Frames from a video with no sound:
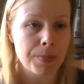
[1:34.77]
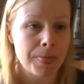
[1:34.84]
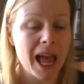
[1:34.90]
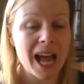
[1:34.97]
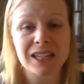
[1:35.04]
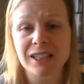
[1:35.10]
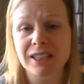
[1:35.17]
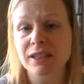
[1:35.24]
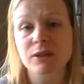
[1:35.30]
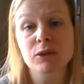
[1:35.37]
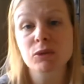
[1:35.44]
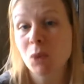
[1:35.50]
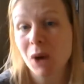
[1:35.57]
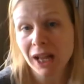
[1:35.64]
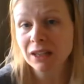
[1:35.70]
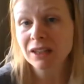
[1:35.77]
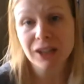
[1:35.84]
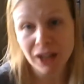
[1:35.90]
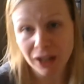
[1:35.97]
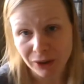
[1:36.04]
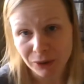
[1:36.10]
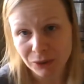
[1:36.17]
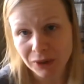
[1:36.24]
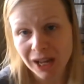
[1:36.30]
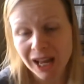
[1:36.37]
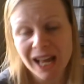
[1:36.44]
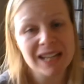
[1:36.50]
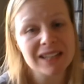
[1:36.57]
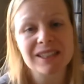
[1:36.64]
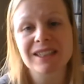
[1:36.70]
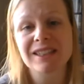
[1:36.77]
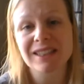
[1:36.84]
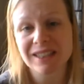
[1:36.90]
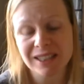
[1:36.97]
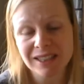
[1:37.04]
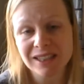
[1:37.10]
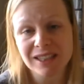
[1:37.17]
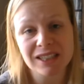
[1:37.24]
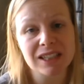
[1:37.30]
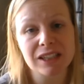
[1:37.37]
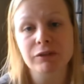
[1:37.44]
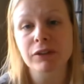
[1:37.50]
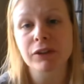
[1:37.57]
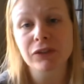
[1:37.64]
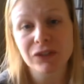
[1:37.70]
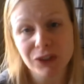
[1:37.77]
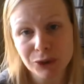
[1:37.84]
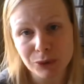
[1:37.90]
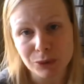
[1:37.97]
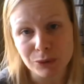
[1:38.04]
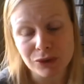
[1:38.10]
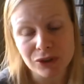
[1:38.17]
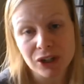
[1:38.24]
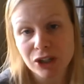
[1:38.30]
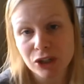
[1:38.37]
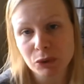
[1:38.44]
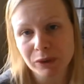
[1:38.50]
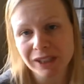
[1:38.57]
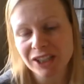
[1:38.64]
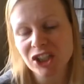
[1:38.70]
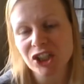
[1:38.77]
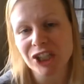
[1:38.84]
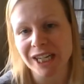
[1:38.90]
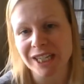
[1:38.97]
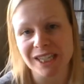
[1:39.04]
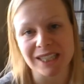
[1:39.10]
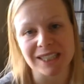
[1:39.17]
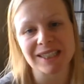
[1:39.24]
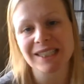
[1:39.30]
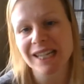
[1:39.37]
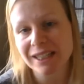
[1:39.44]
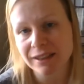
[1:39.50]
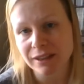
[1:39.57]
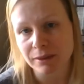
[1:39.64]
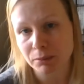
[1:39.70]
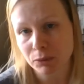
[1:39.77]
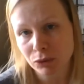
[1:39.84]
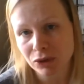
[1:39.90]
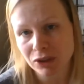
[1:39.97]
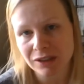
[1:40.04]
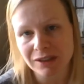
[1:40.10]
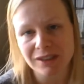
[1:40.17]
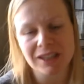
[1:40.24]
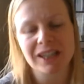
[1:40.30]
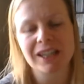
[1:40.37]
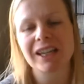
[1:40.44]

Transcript: and is as well known, has consistently refused to initiate us lesser mortals